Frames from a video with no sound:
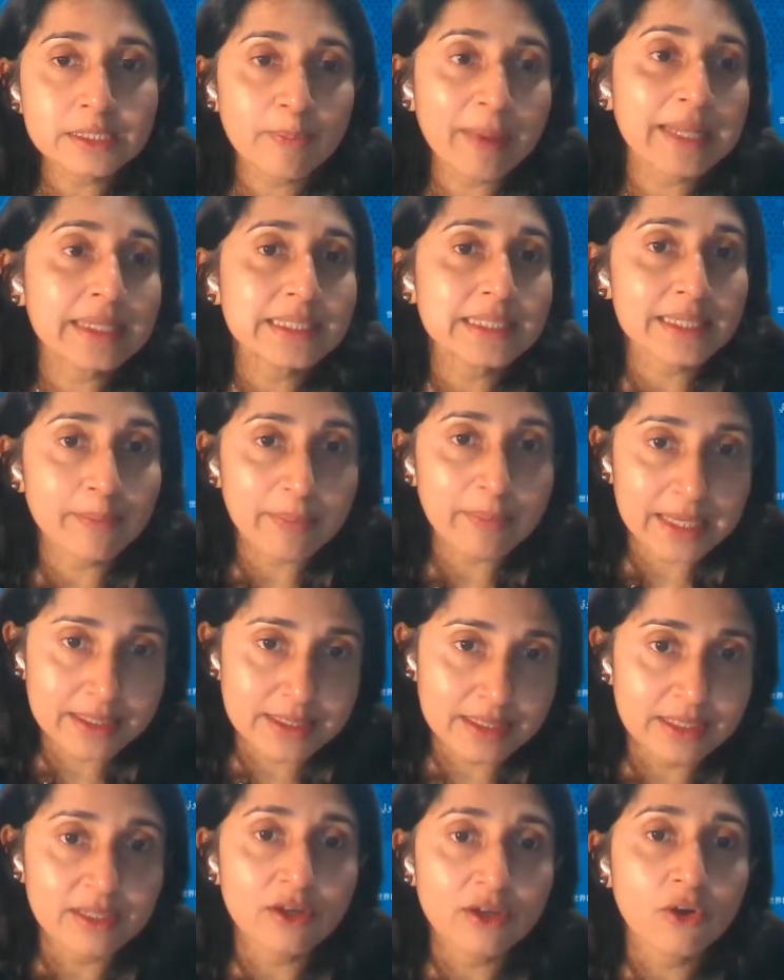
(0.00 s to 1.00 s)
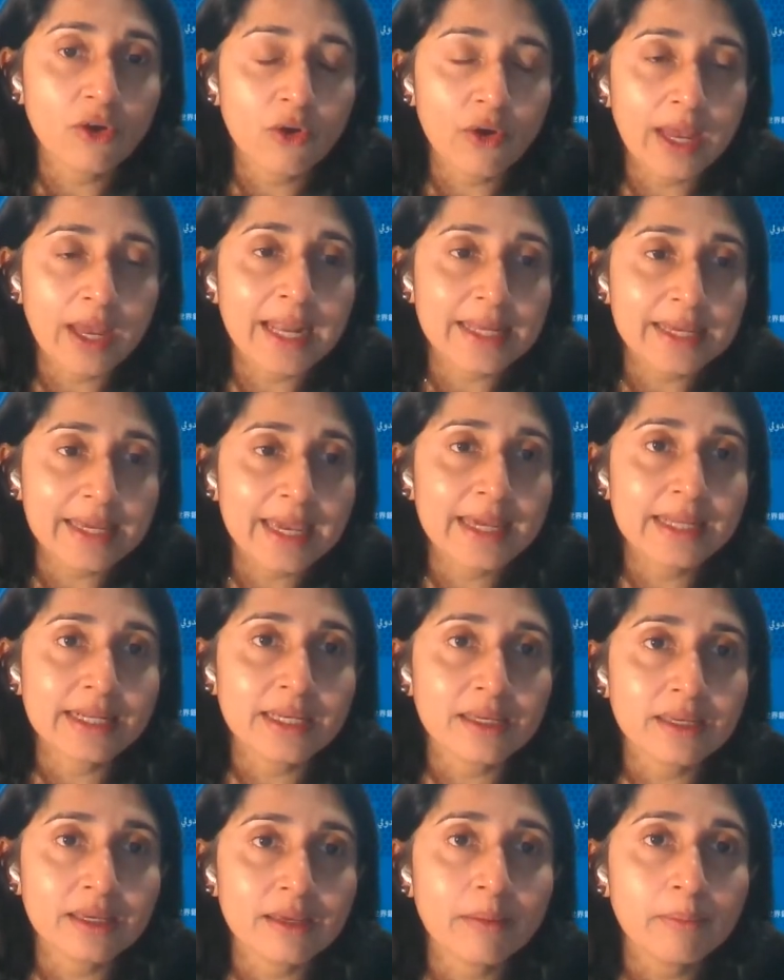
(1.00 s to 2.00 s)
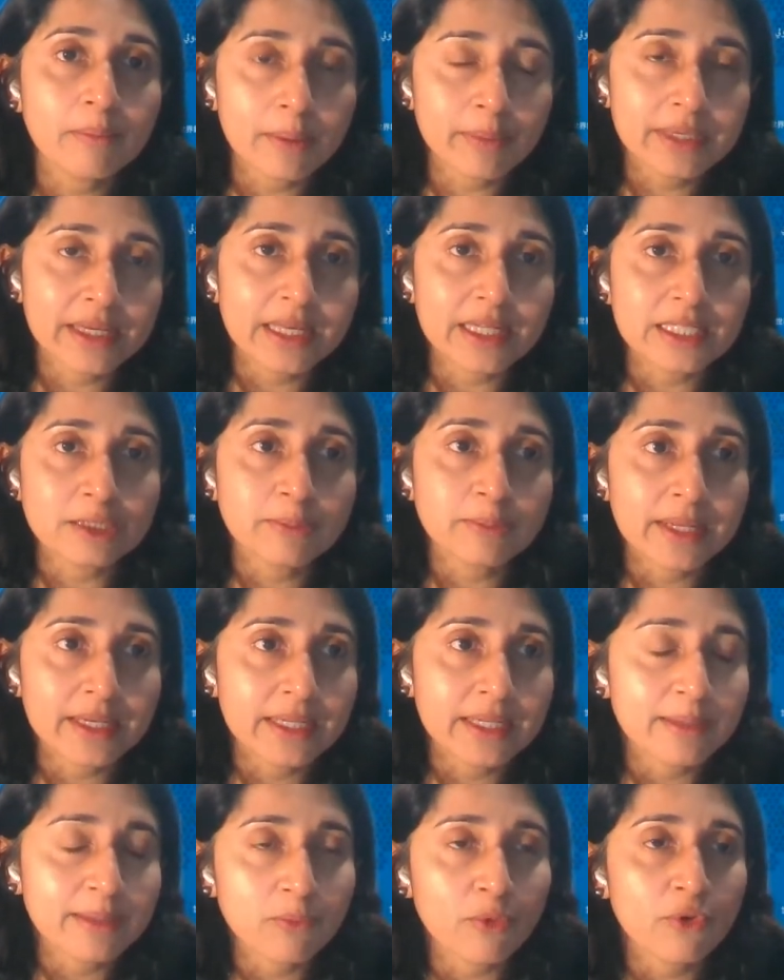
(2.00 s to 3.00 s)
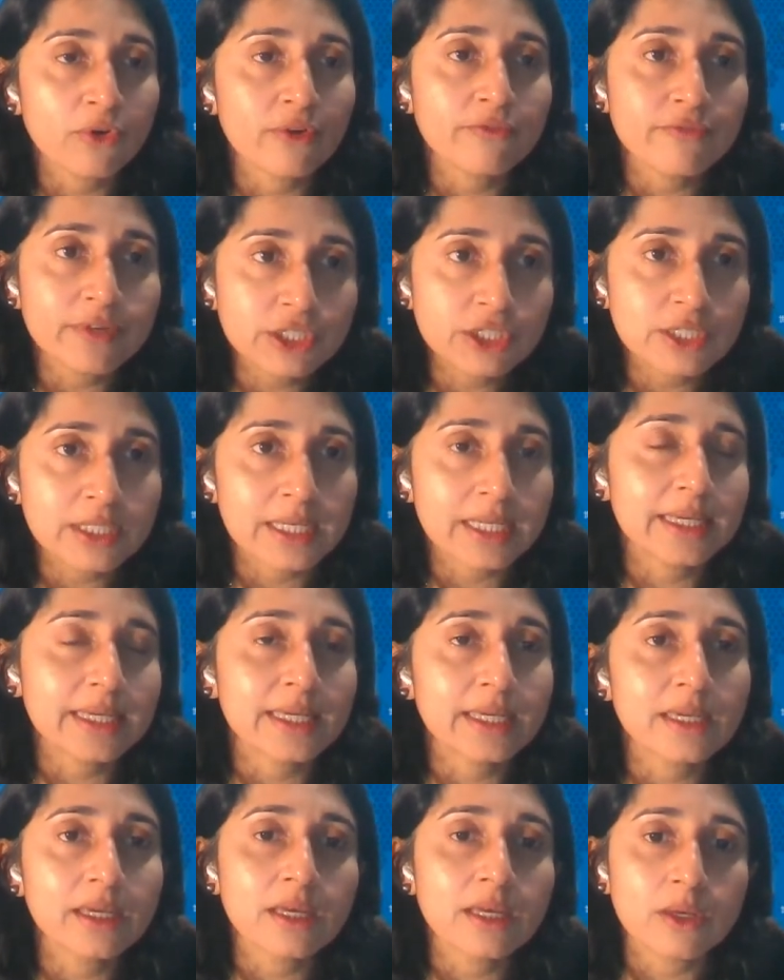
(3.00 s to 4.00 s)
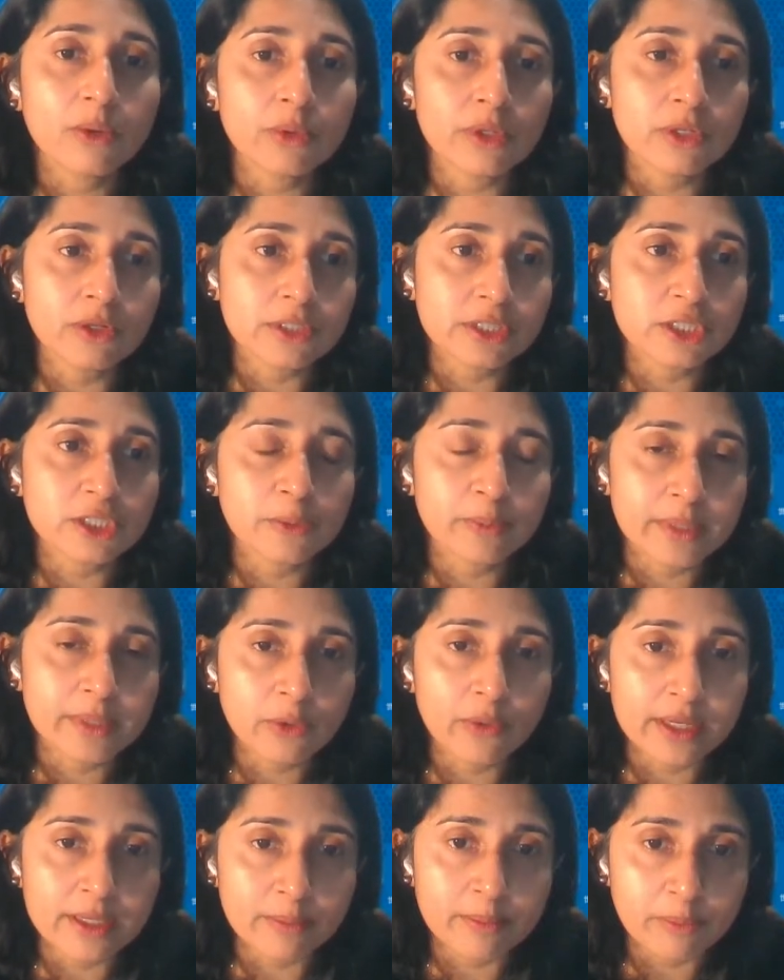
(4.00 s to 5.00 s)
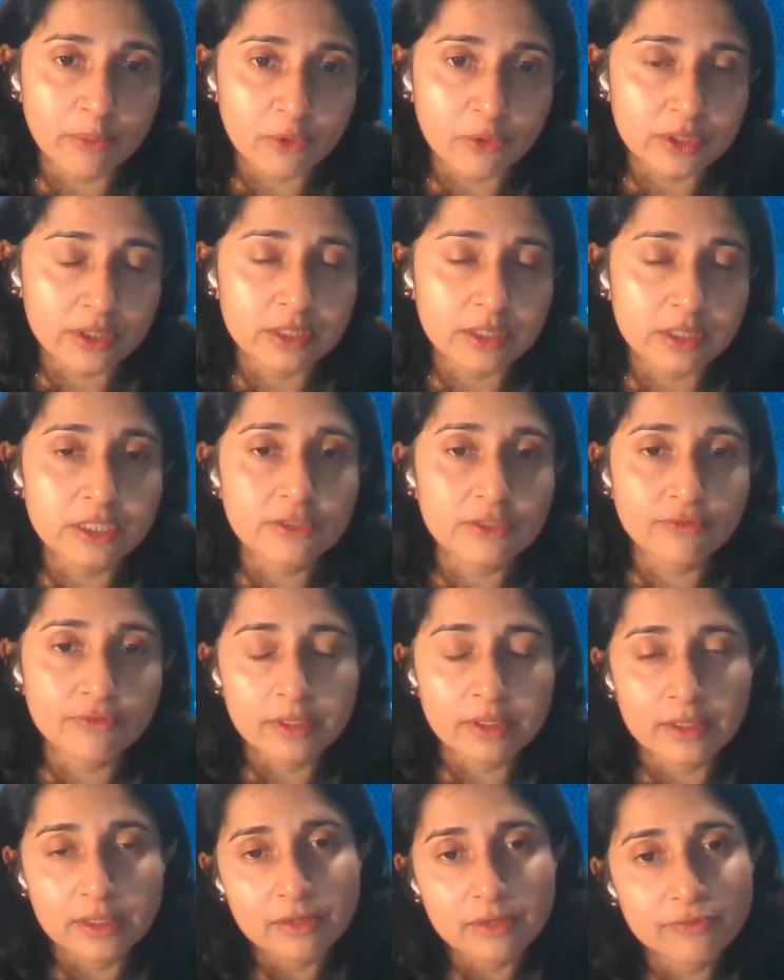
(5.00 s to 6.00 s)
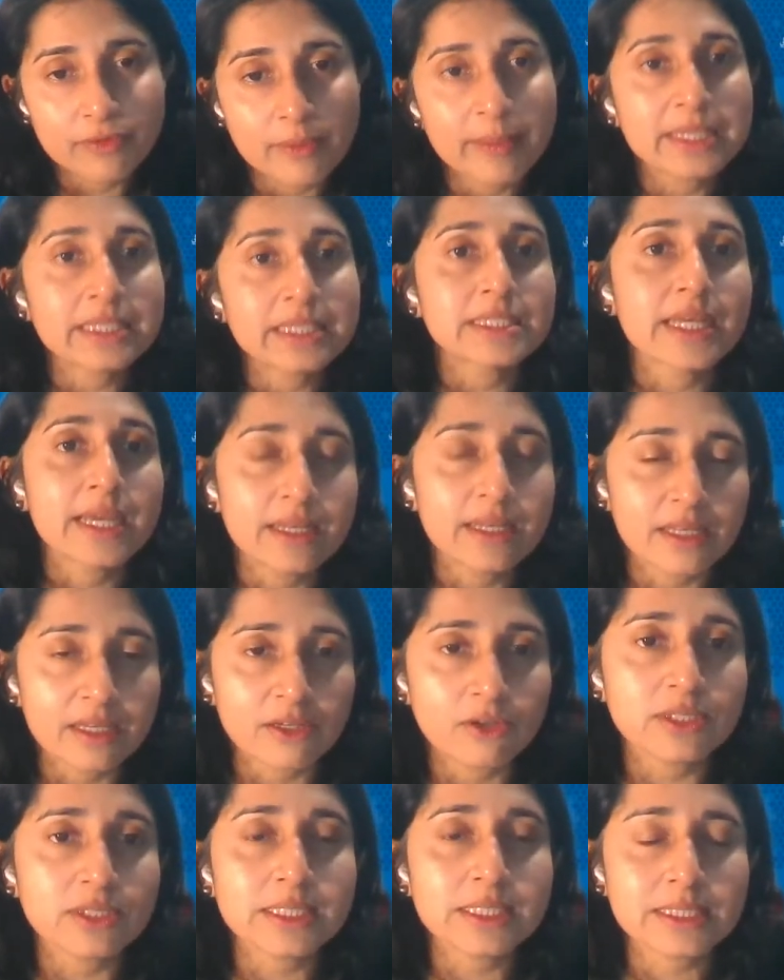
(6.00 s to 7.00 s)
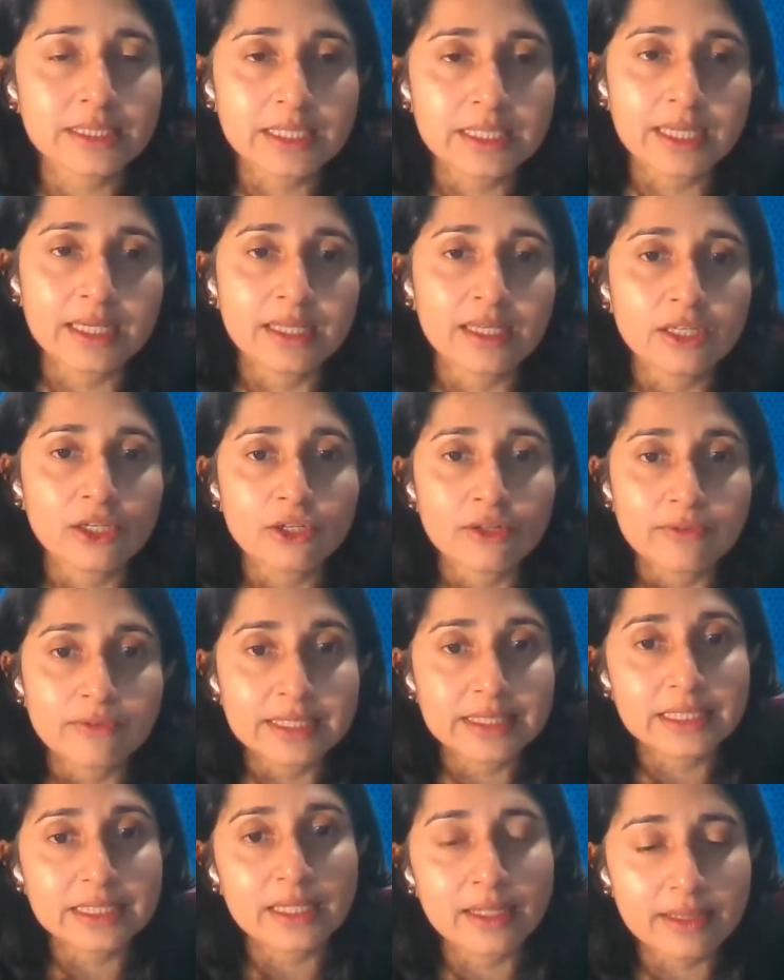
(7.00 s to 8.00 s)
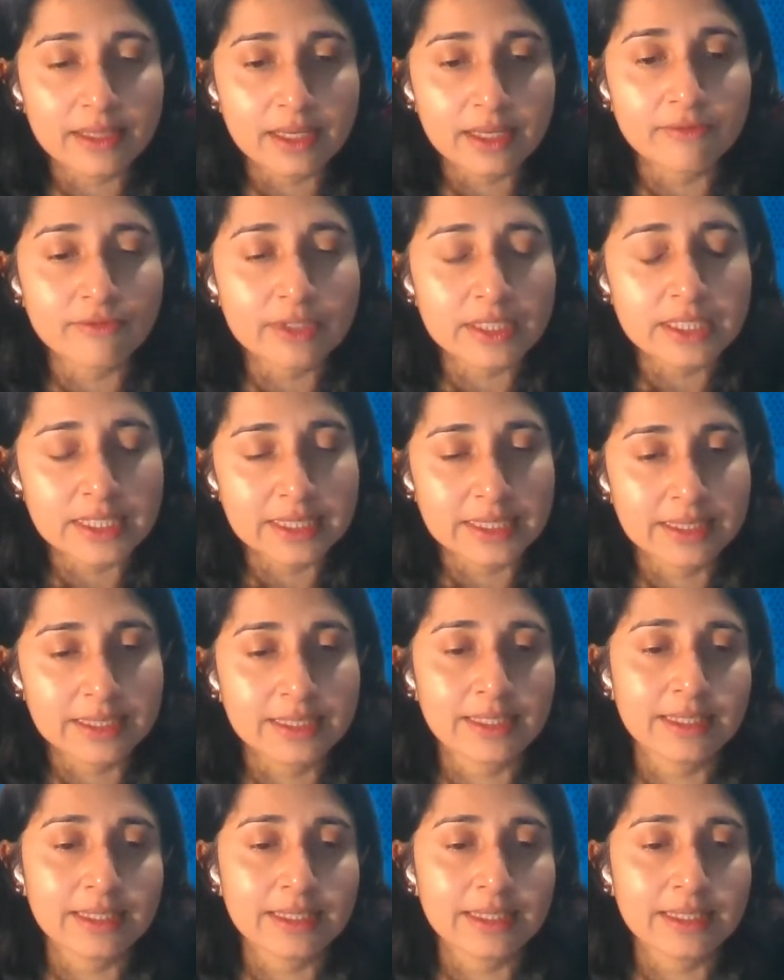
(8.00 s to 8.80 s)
spending better or allocating public health spending more efficiently will also be quite important for maintaining or sustaining universal health coverage.